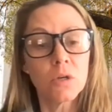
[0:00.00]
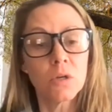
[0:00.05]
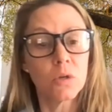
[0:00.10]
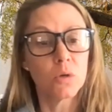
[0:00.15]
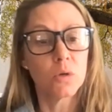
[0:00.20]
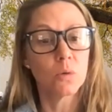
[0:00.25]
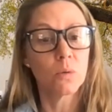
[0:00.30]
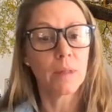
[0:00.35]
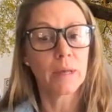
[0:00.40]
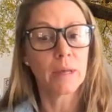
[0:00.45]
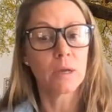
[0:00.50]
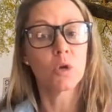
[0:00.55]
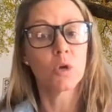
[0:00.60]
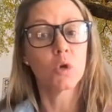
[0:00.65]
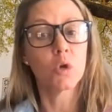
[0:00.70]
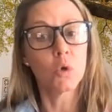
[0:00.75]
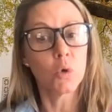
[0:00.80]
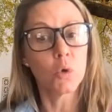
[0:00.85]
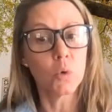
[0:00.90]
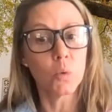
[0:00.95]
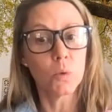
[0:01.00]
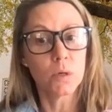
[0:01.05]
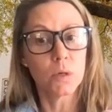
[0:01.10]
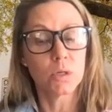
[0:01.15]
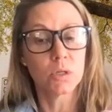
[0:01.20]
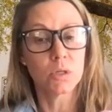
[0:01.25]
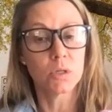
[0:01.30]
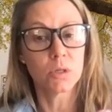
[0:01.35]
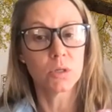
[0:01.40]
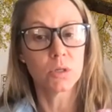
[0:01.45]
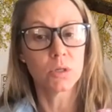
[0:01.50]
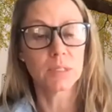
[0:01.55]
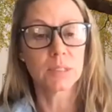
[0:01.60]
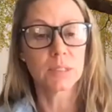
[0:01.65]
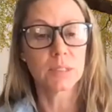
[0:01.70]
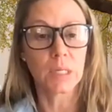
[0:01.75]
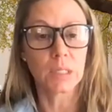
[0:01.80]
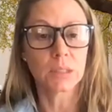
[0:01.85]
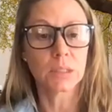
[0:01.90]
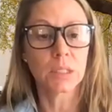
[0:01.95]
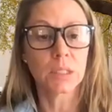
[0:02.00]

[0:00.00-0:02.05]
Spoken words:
who, like who would do these things.